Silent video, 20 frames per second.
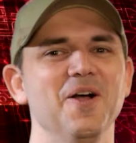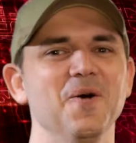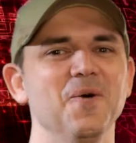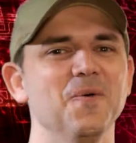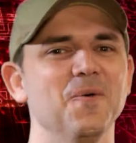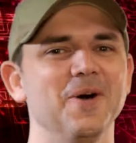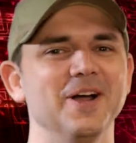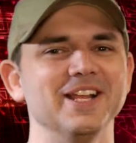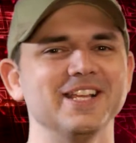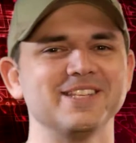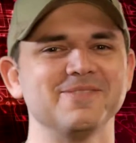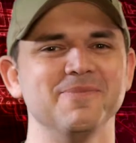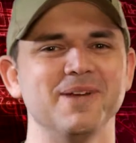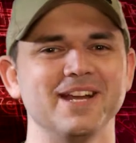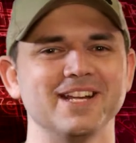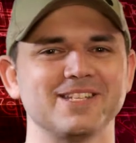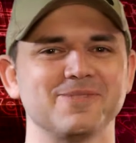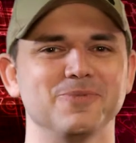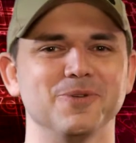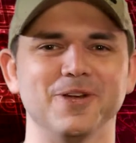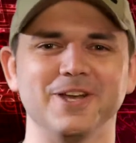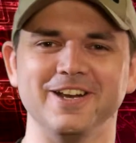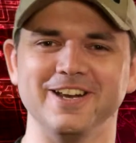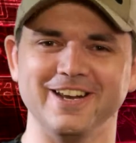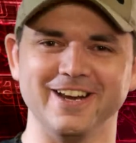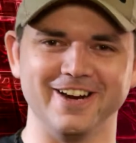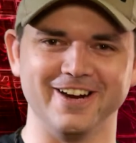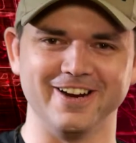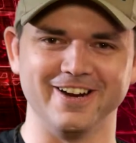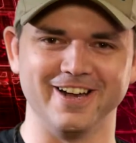What is Metasploit? An
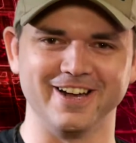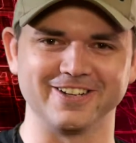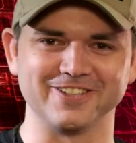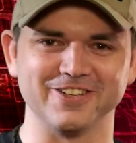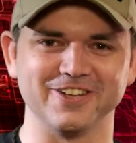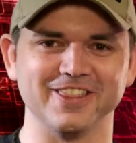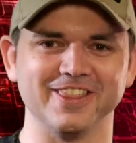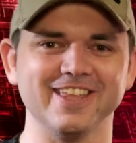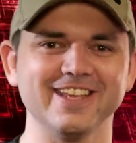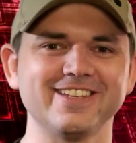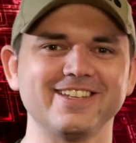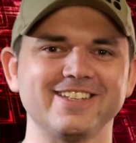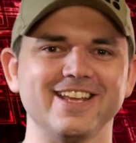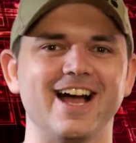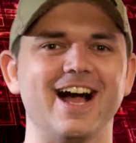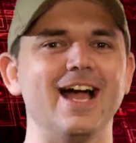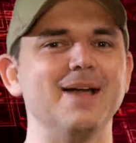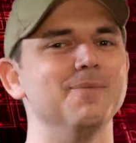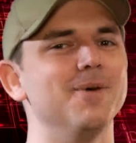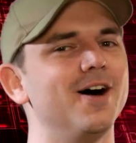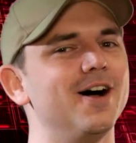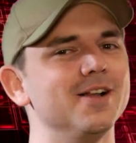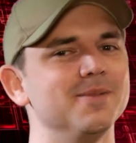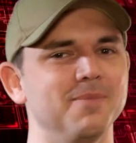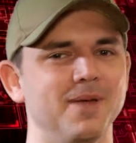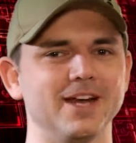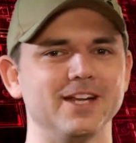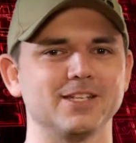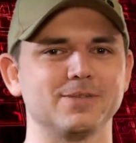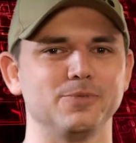introduction, this time
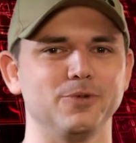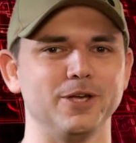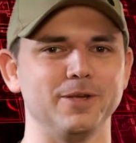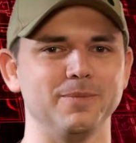on Metasploit